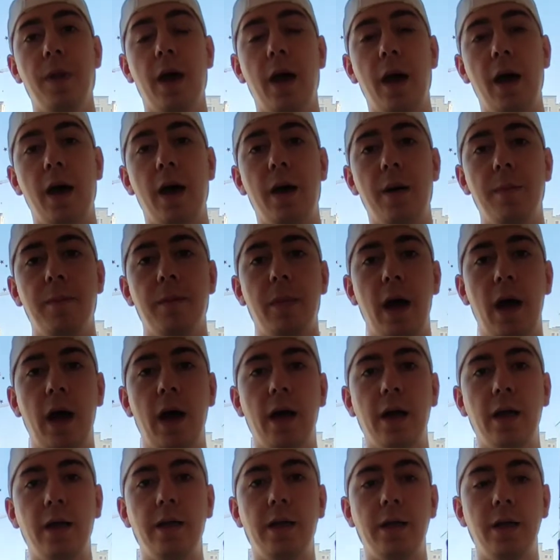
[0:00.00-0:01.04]

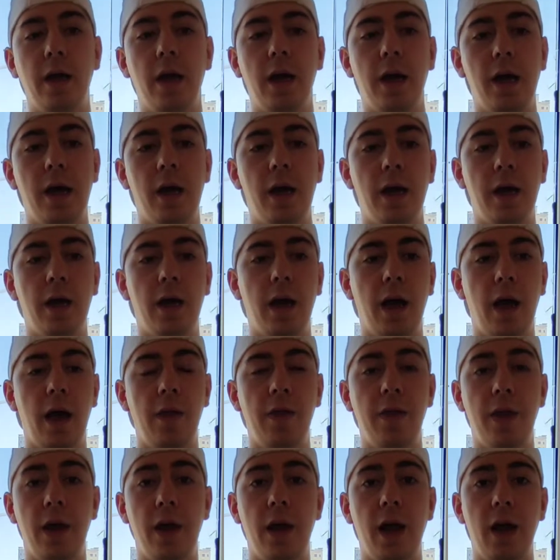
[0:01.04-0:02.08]
and
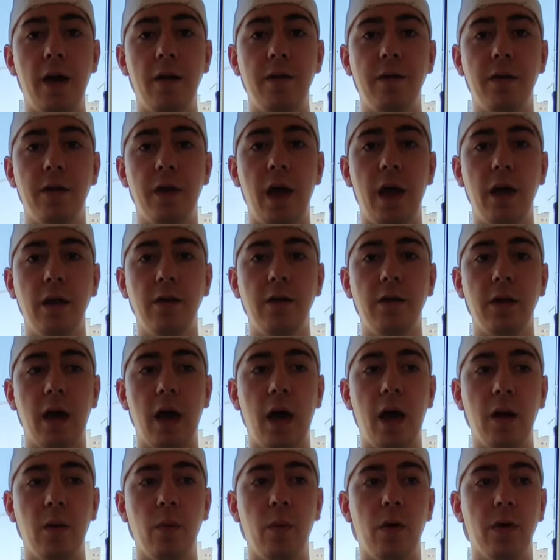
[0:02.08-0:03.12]
then after that,
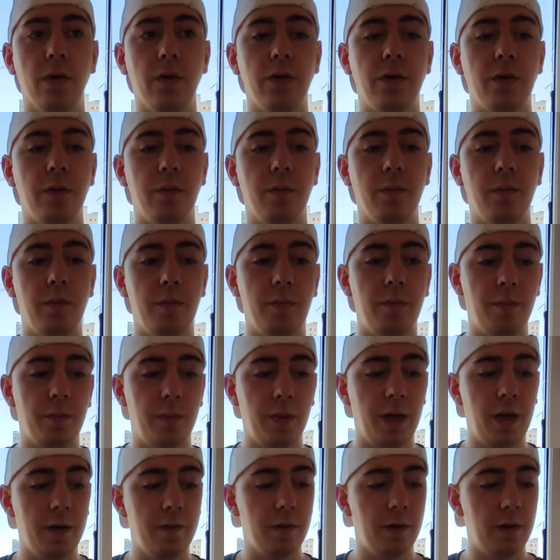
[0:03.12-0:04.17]
I was
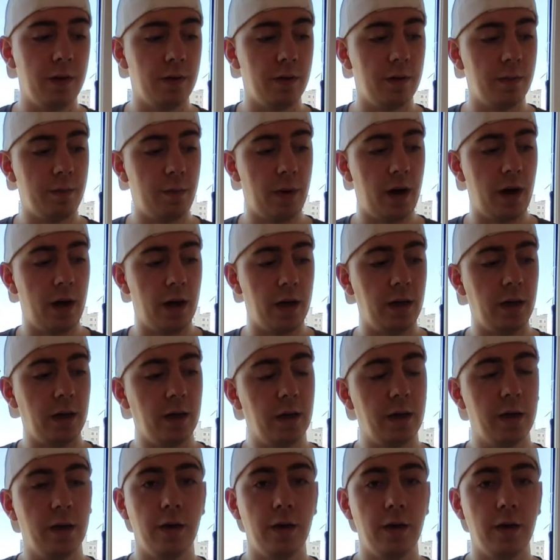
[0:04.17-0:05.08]
given my